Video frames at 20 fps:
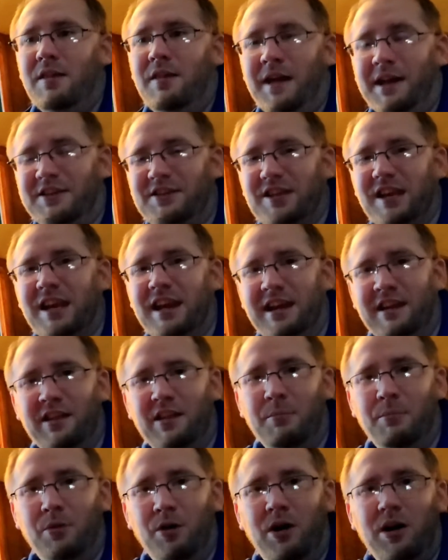that's
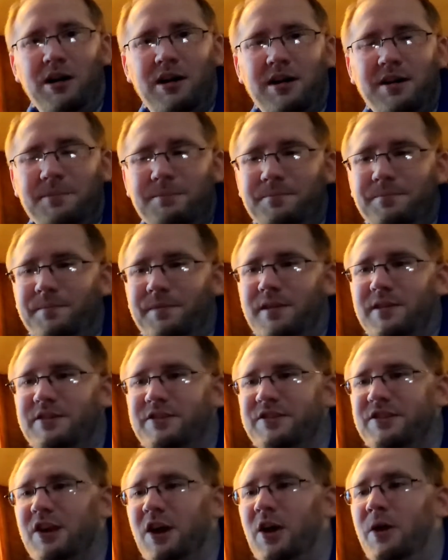in the book.
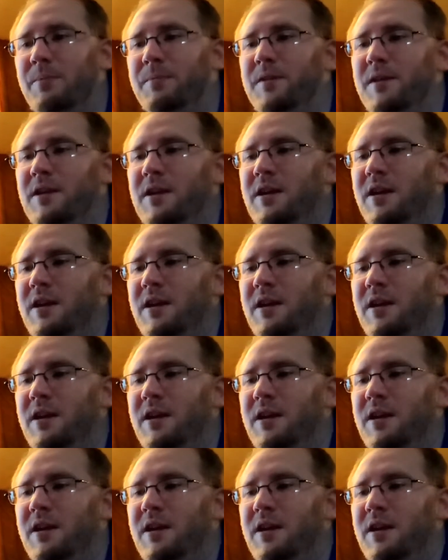So